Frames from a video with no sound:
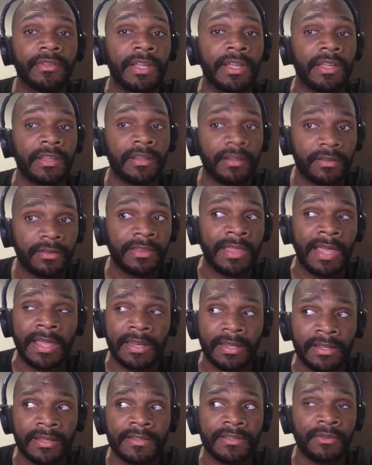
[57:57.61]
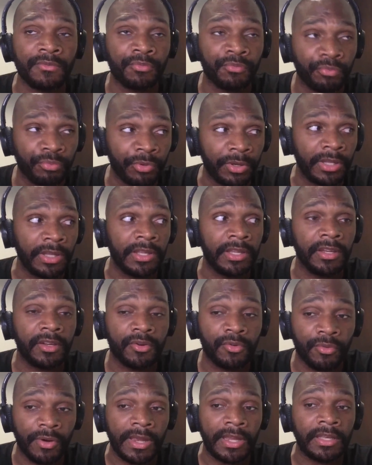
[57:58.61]
Like, that is a really
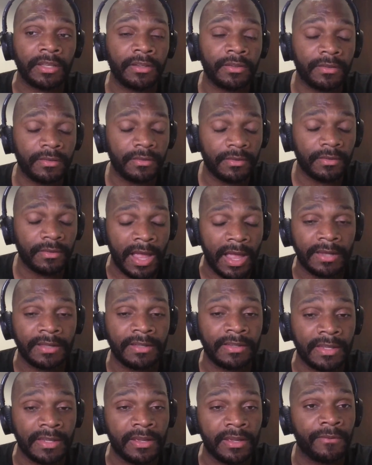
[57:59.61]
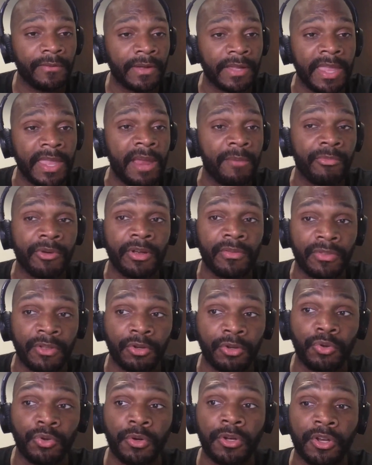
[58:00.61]
great idea of a camera.
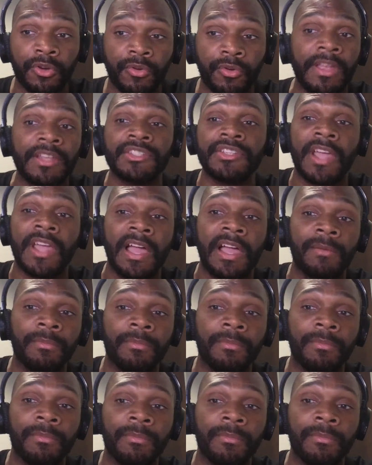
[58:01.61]
They're doing a great job.